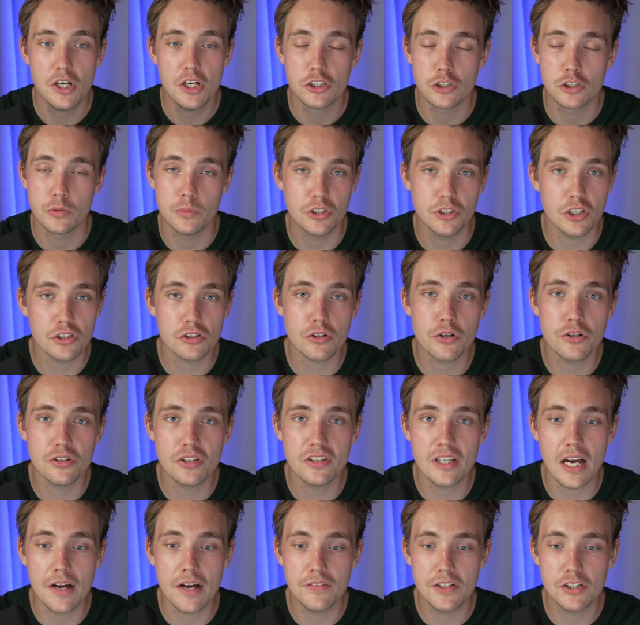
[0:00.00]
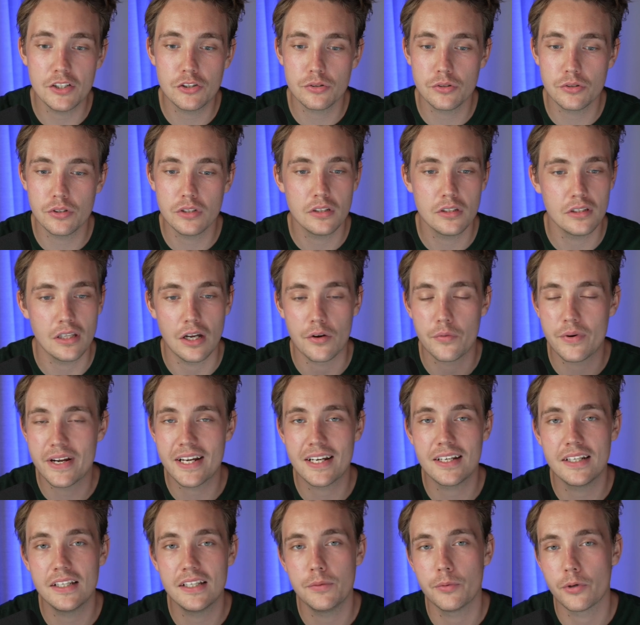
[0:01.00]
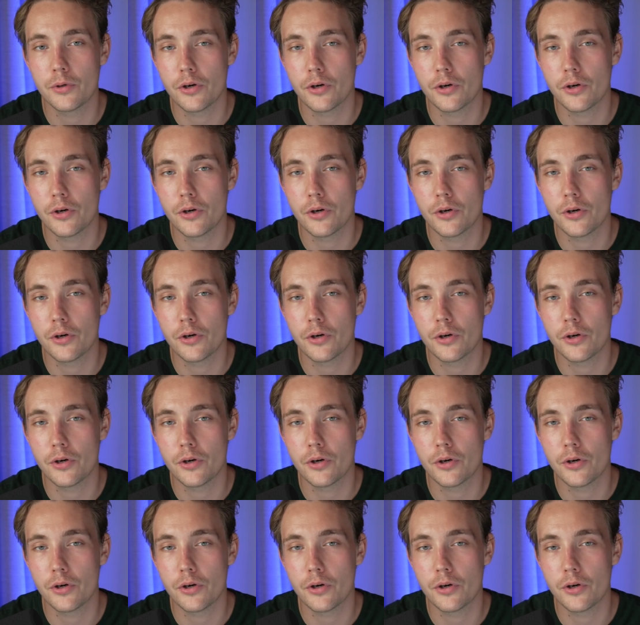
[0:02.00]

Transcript: So we're just going to dive into it directly. We're